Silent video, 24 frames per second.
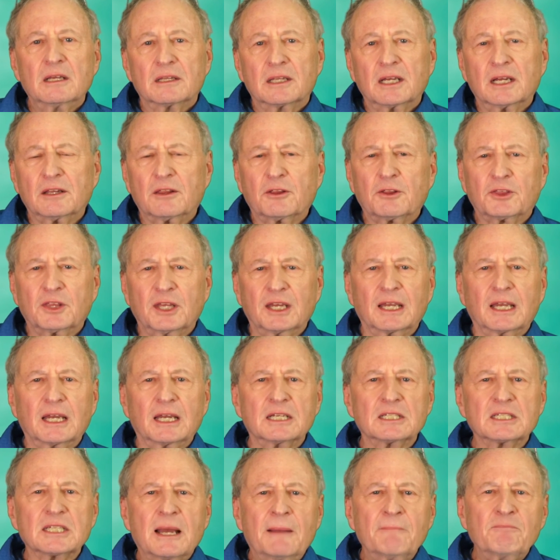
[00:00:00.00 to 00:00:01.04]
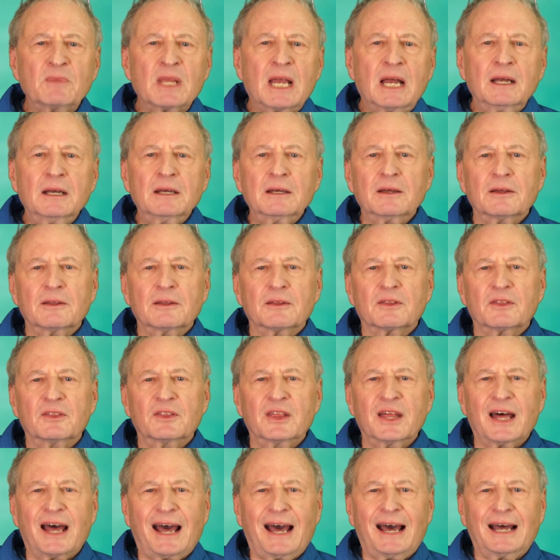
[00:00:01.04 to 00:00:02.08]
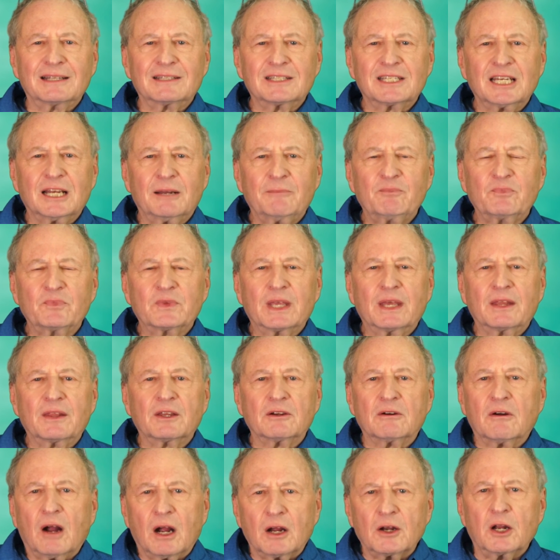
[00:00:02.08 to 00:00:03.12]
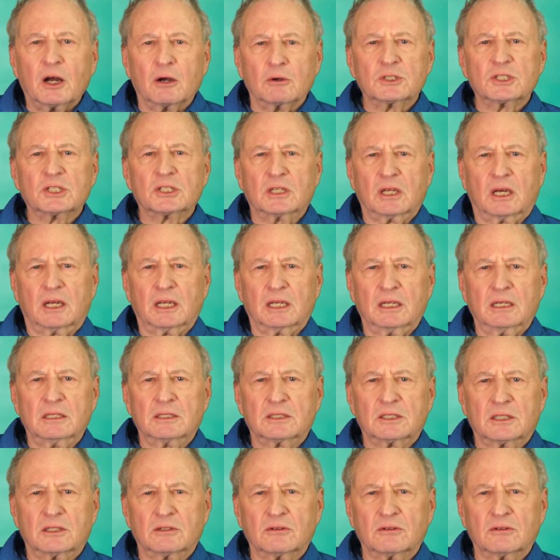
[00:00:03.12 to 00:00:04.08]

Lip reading: The other thing is that there are no studies.